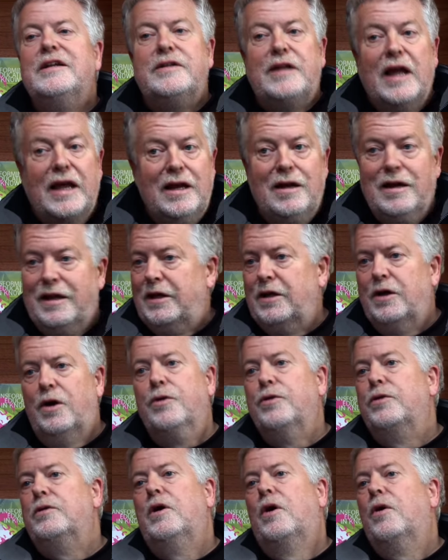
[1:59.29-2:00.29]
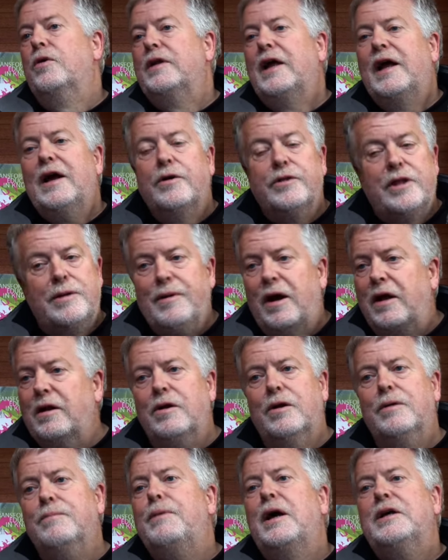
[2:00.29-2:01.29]
daily on, on how they might
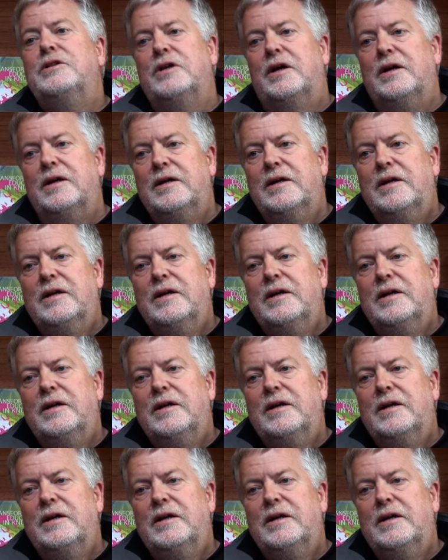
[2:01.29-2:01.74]
learn better.